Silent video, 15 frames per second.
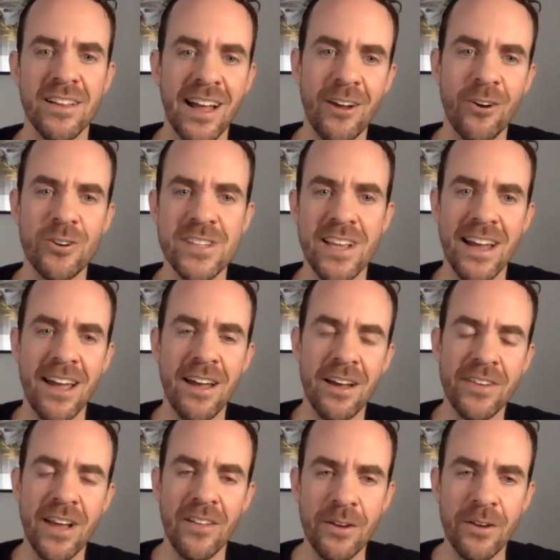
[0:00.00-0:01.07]

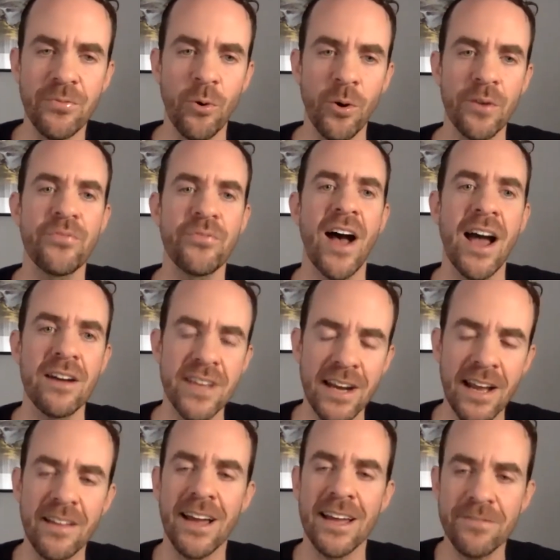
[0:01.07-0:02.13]
I've got like 4 or 5
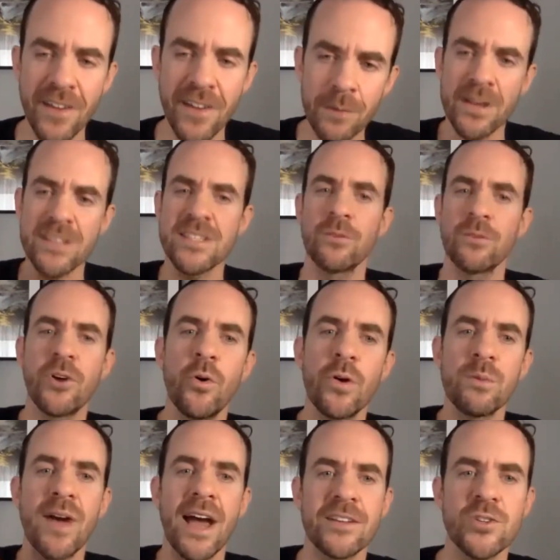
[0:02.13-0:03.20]
that I find myself
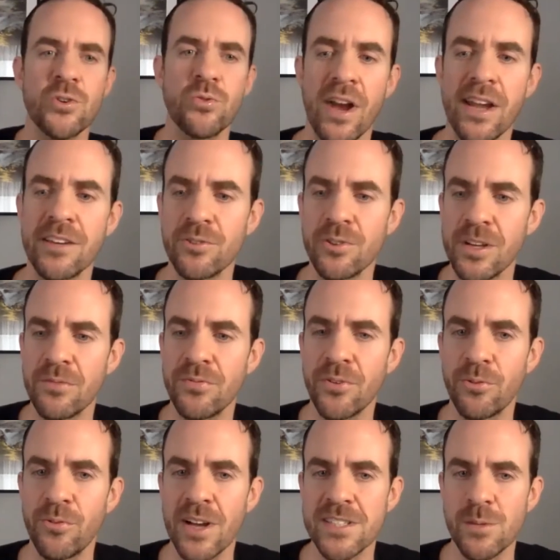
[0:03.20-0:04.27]
going back to regularly
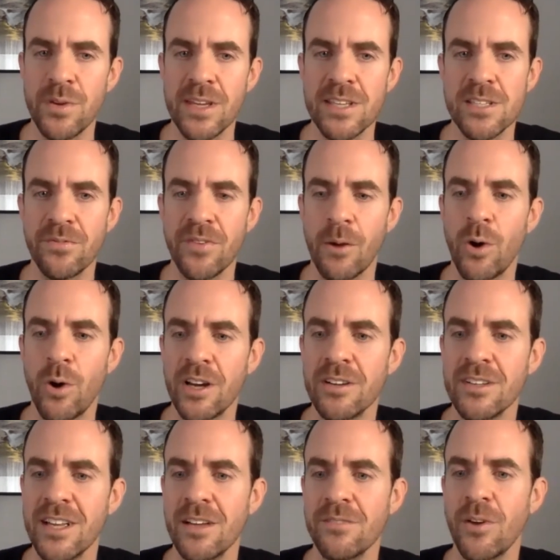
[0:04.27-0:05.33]
for recipes if I want
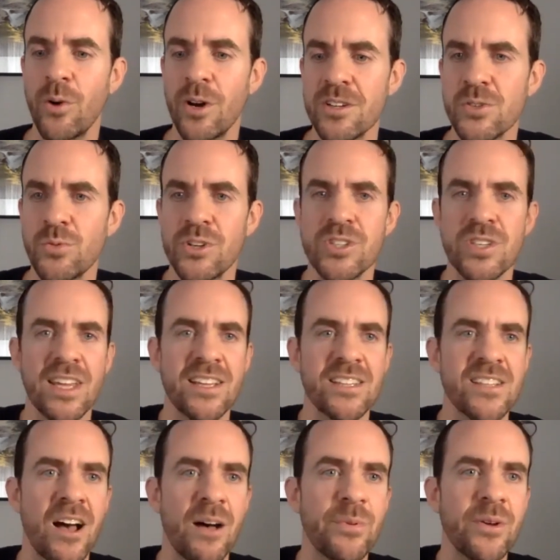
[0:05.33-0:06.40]
to switch
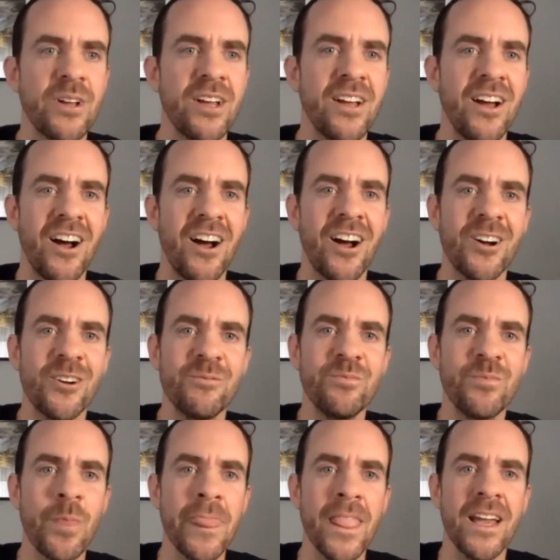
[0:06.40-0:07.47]
things up.
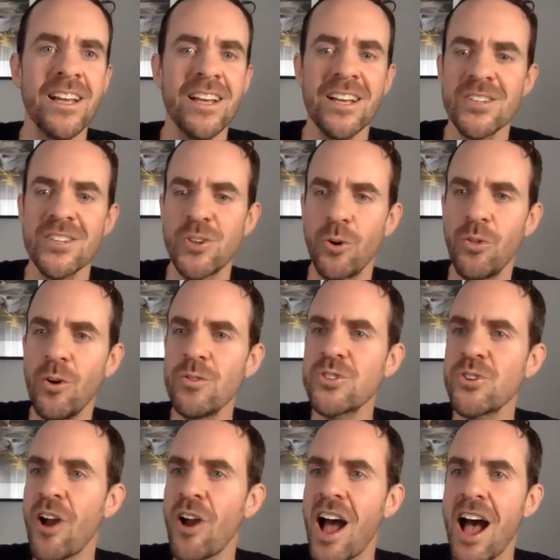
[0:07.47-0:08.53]
So those
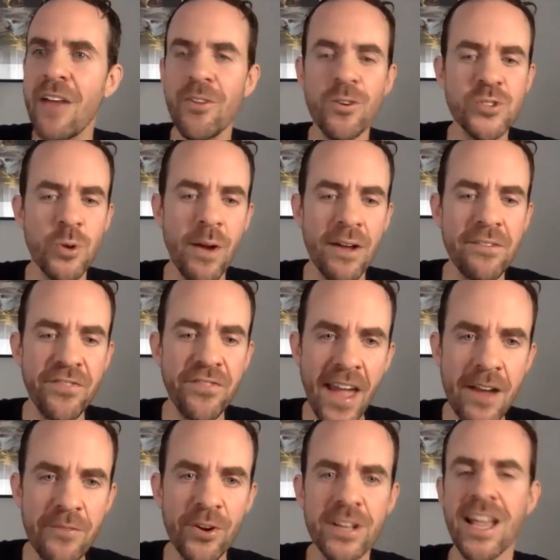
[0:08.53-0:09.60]
are my
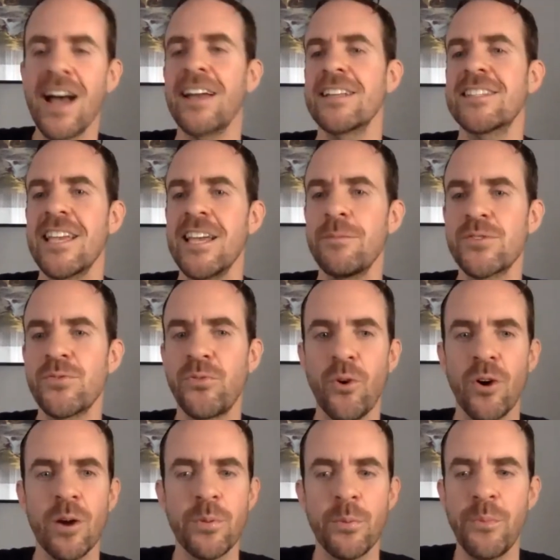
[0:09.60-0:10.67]
favorite kind of tips
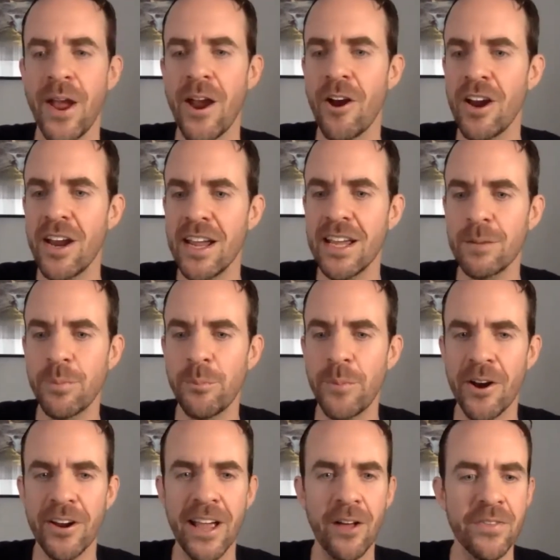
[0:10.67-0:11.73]
for preparing
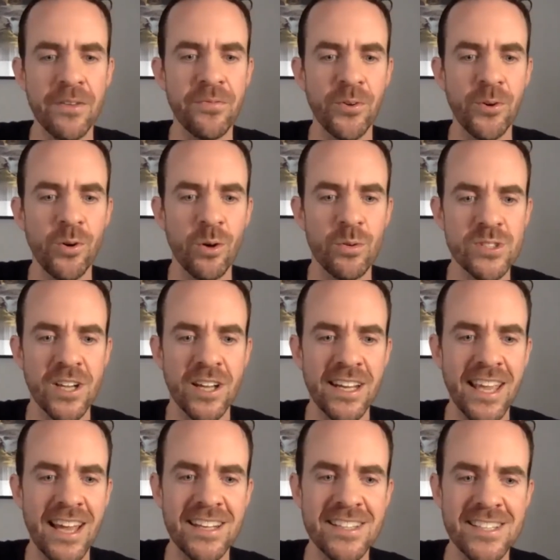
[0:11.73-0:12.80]
healthy food. I wasn't going
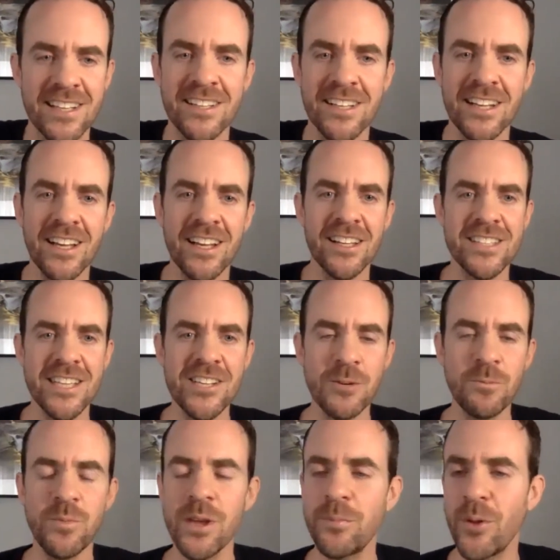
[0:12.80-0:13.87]
to get into
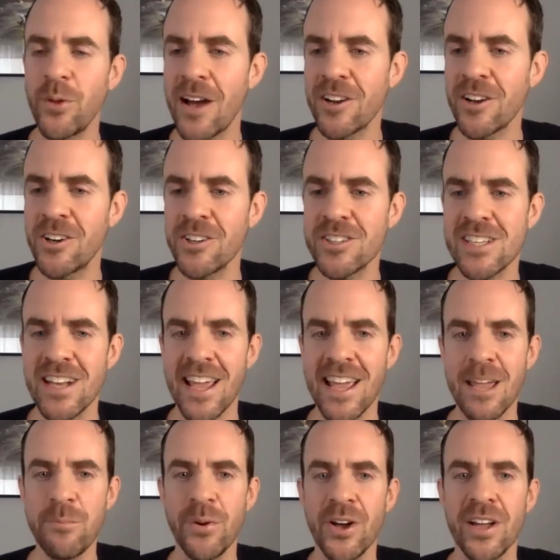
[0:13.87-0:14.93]
teaching people how to cook
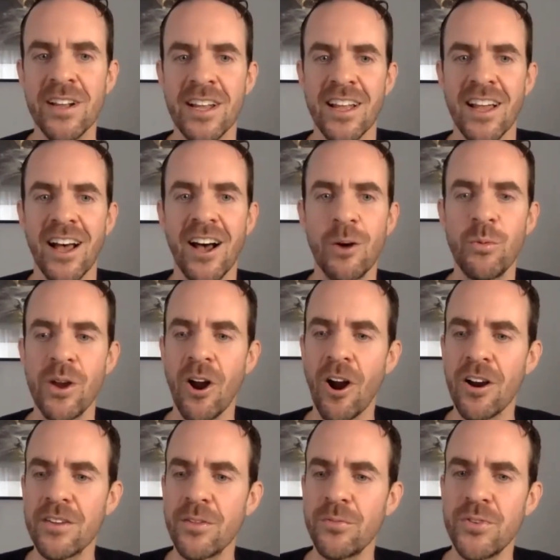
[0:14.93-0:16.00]
today, but we
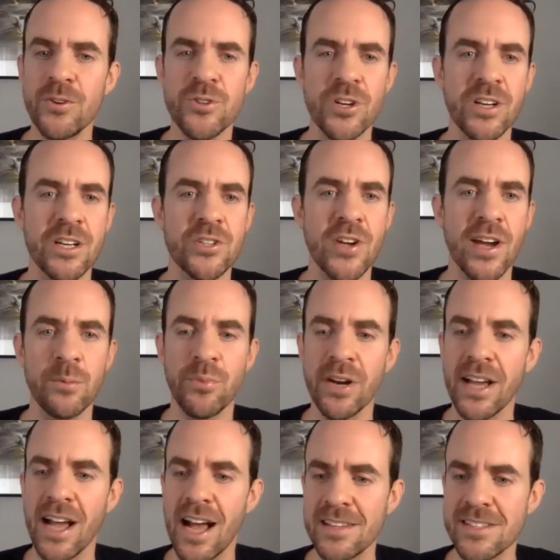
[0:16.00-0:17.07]
are in the future going to try to
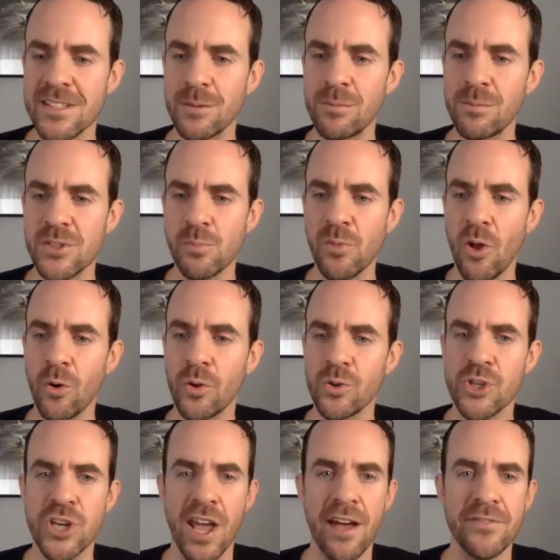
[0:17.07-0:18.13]
bring on some local
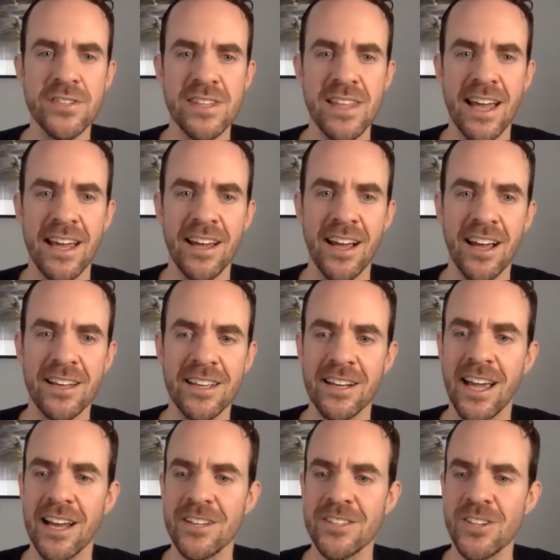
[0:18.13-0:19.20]
chefs that can
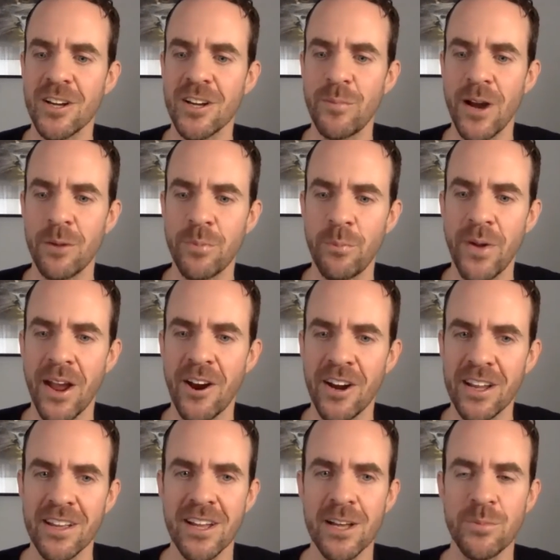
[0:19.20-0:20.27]
kind of talk about
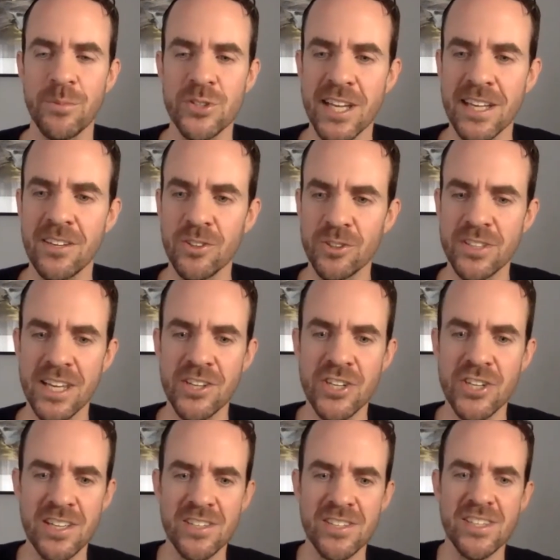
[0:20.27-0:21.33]
preparing particular
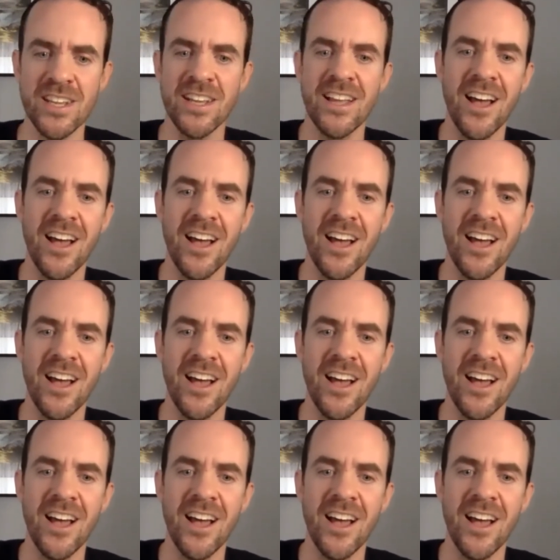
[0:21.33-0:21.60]
dishes.